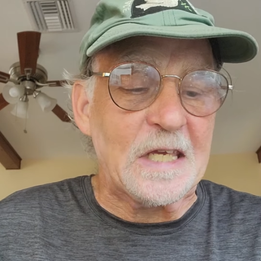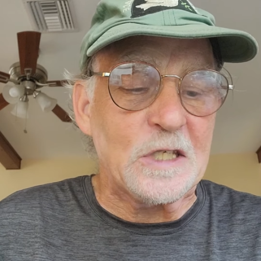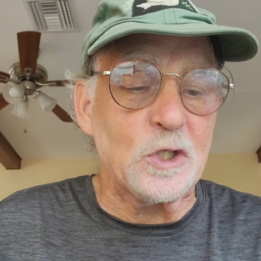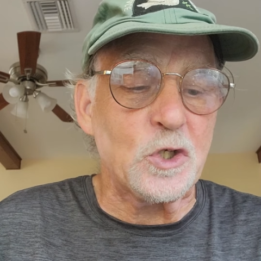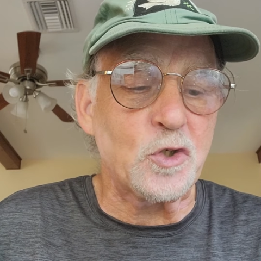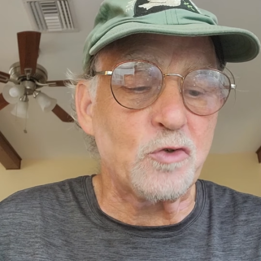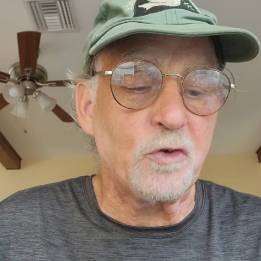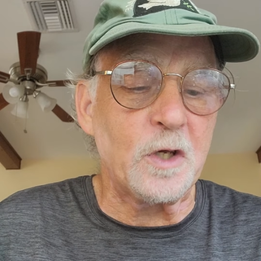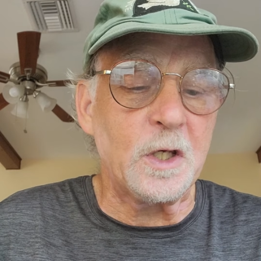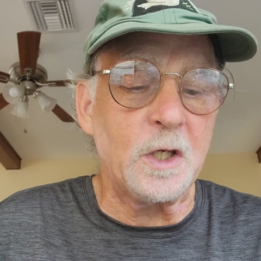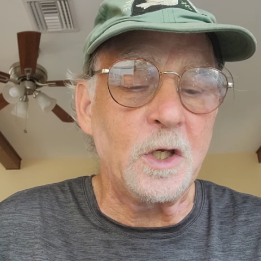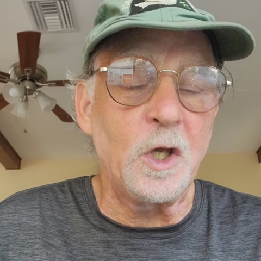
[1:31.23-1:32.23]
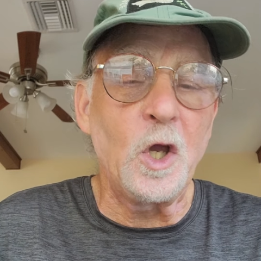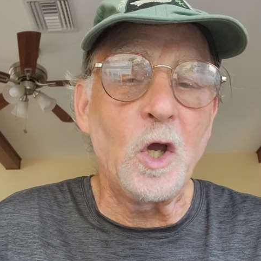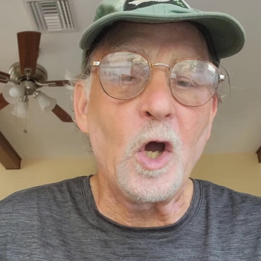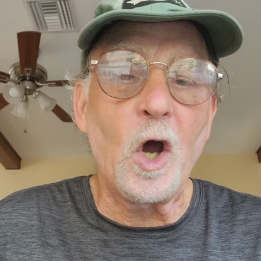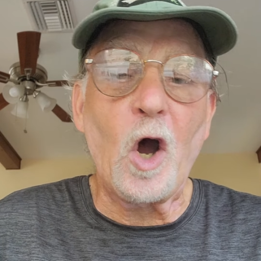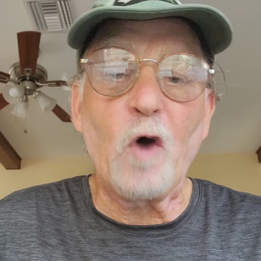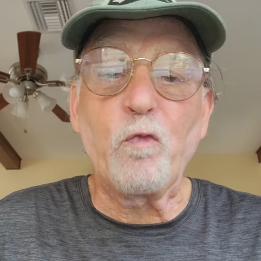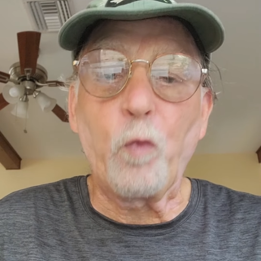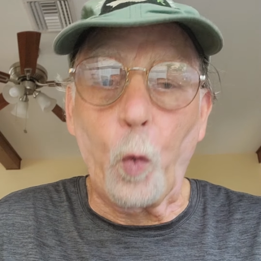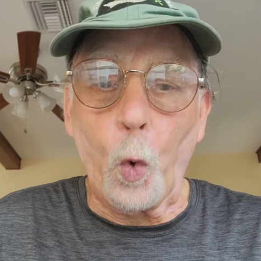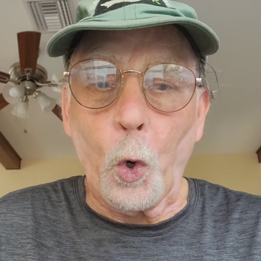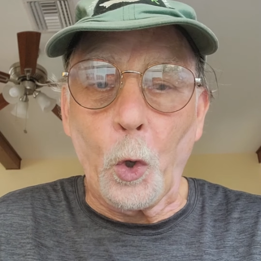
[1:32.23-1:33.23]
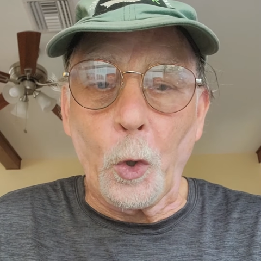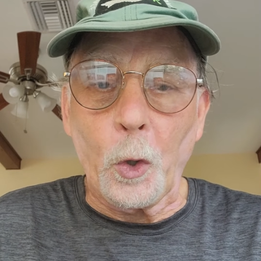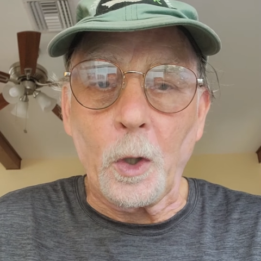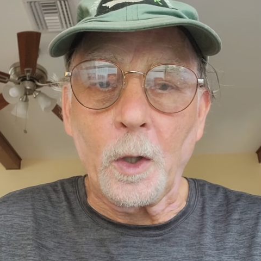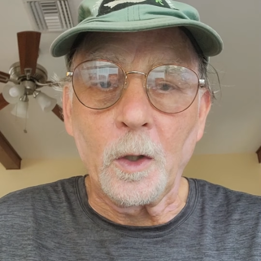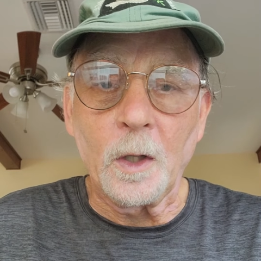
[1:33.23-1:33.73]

industry of war